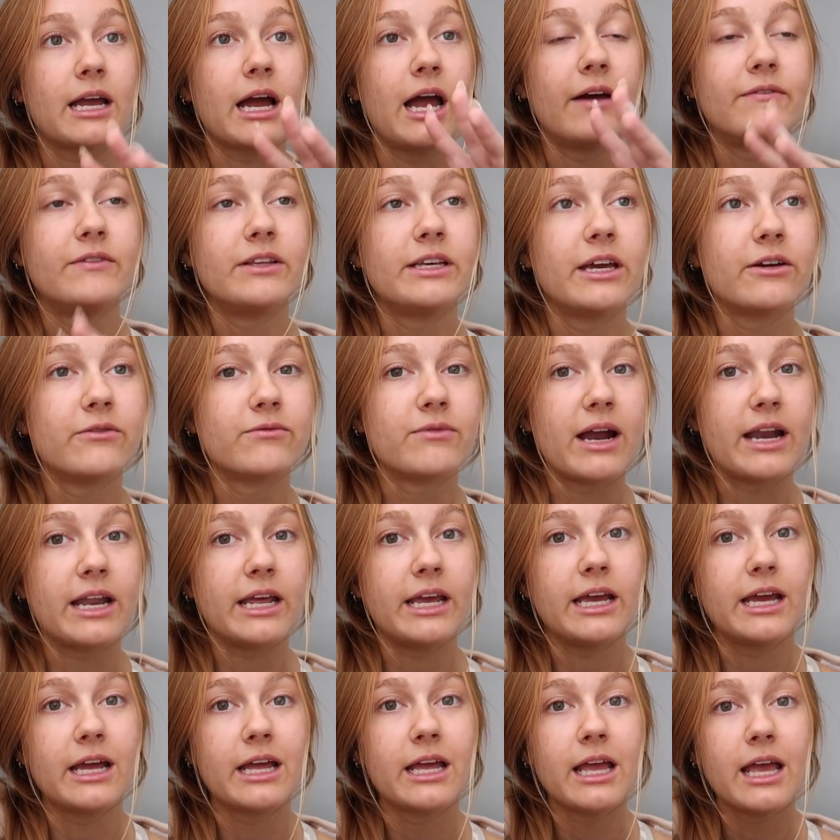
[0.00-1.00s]
I have to get
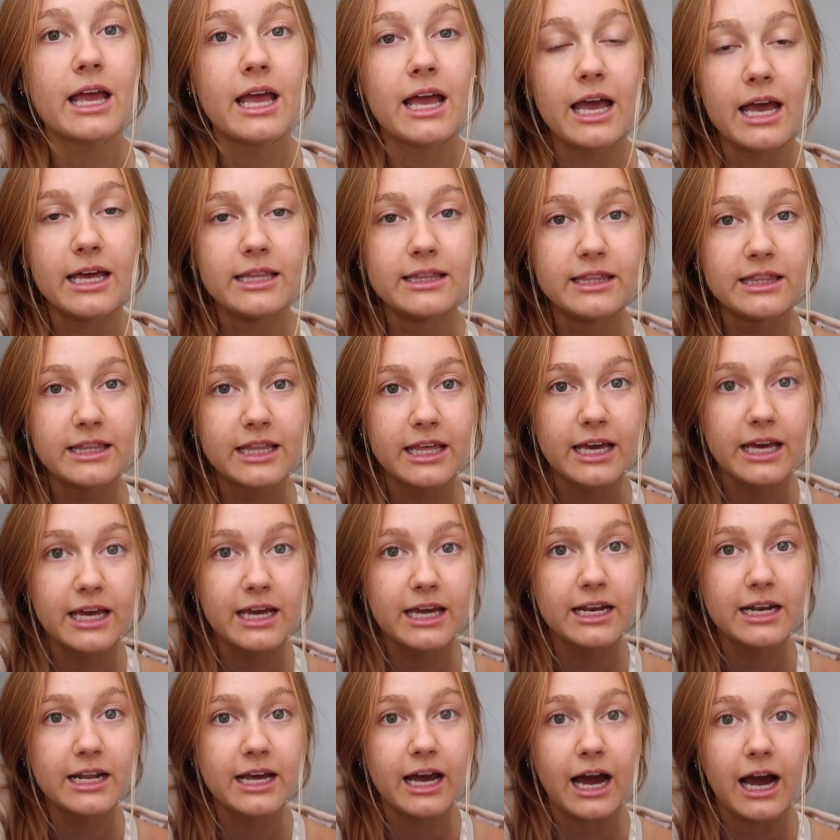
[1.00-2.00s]
ready and
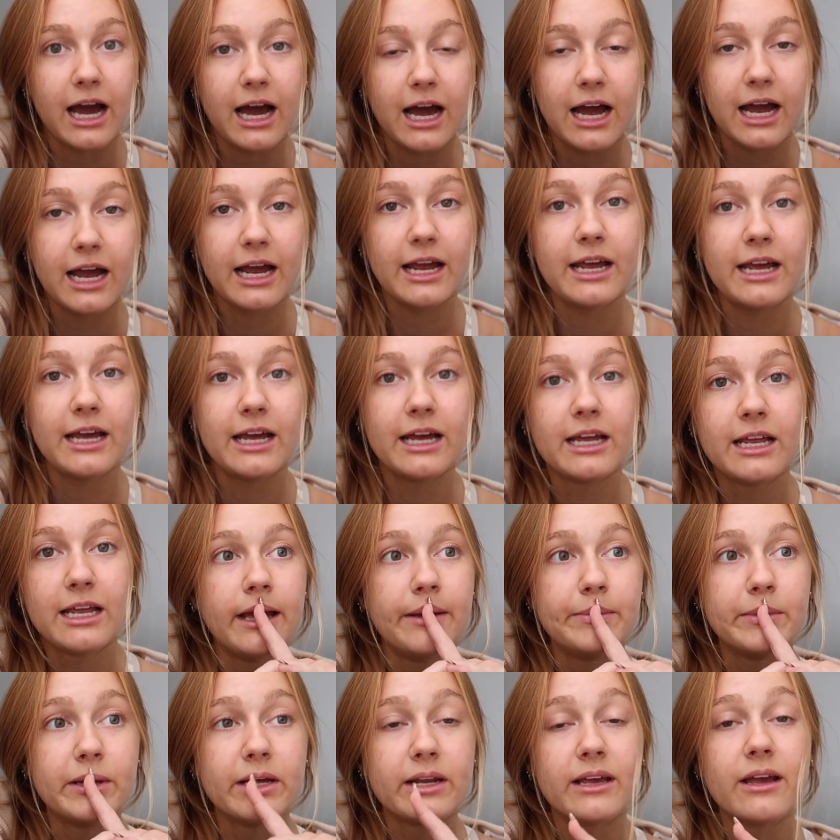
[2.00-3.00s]
then I
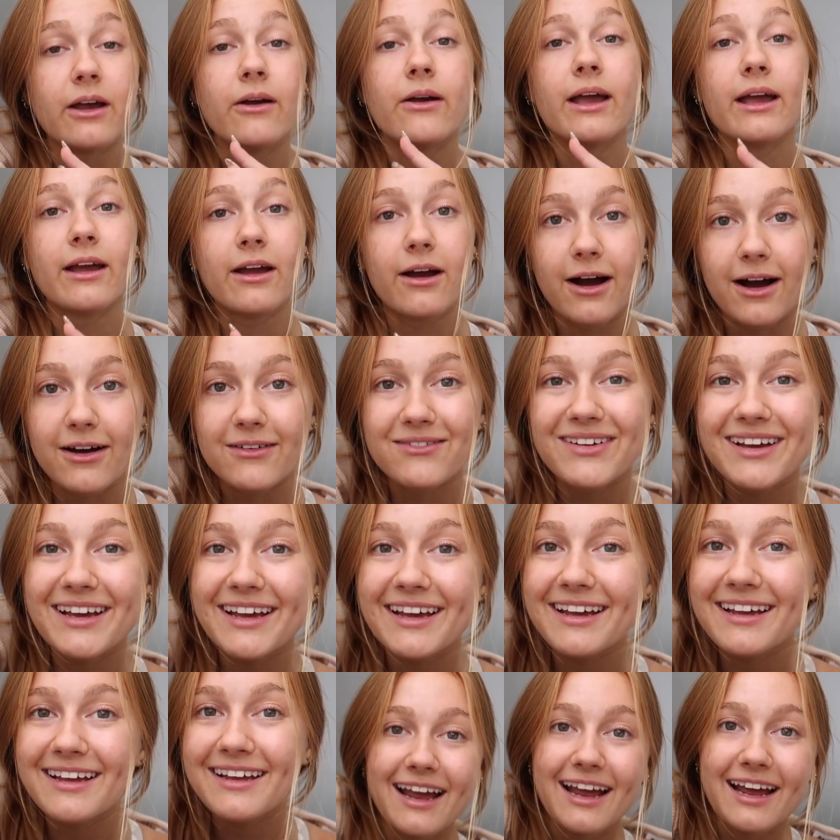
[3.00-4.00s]
am gonna go get
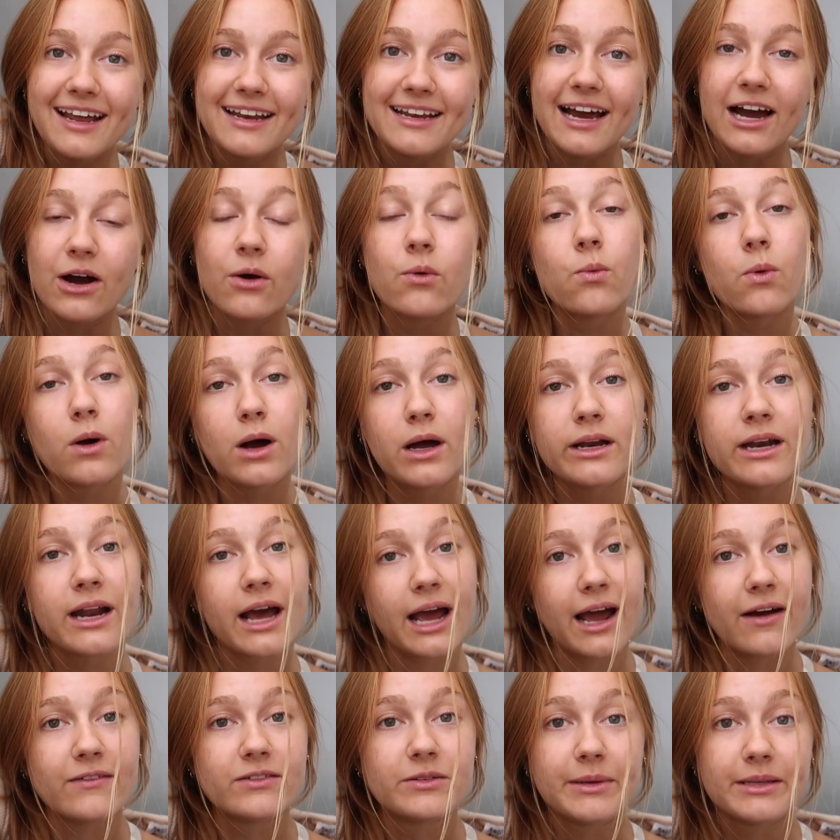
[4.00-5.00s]
coffee and at 1 I
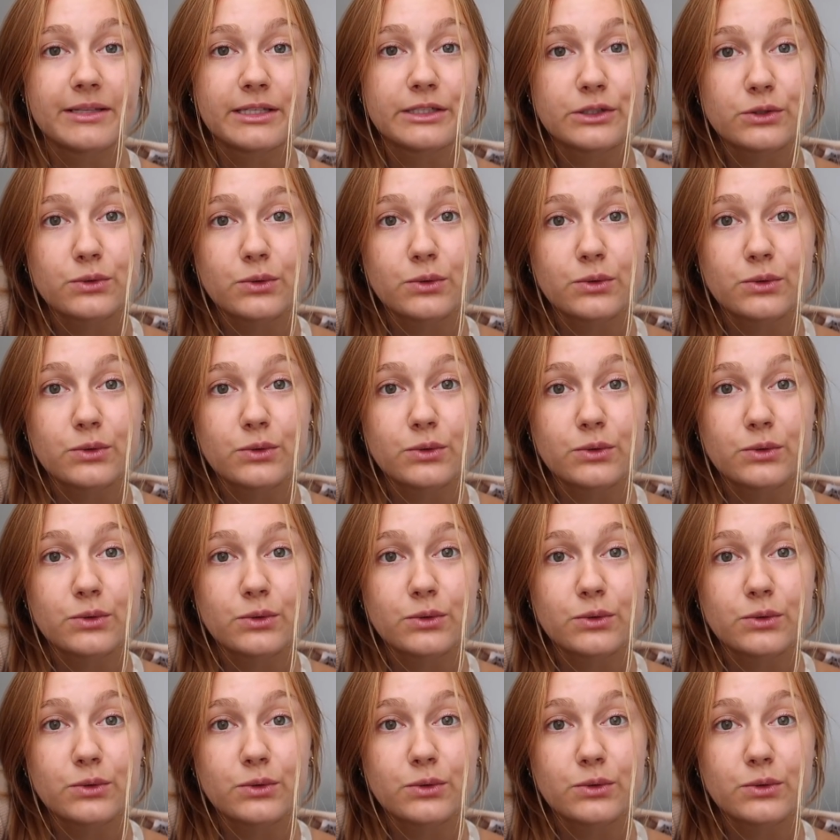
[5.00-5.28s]
have to be at the